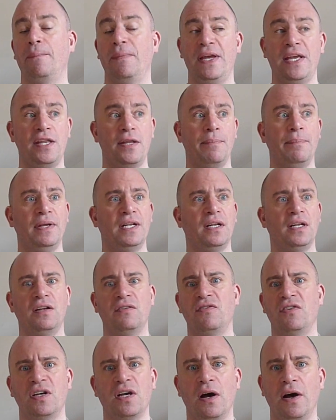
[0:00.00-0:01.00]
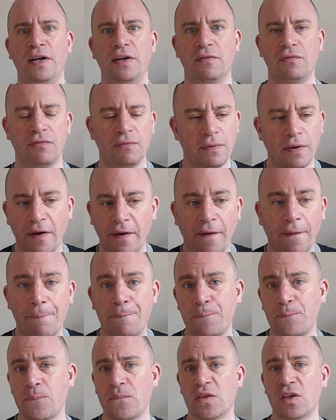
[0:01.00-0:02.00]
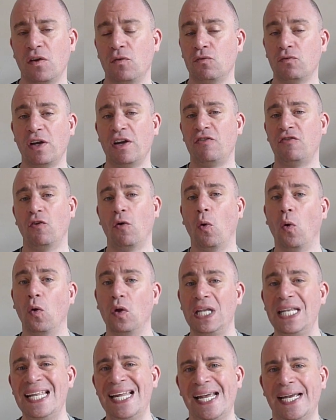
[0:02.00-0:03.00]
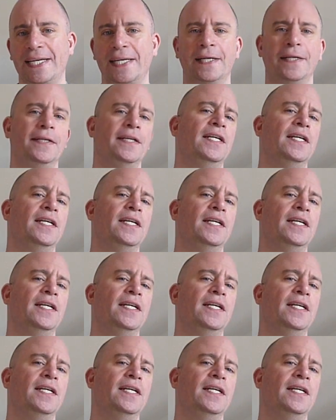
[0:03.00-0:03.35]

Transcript: in the middle of a kind of riff or lick.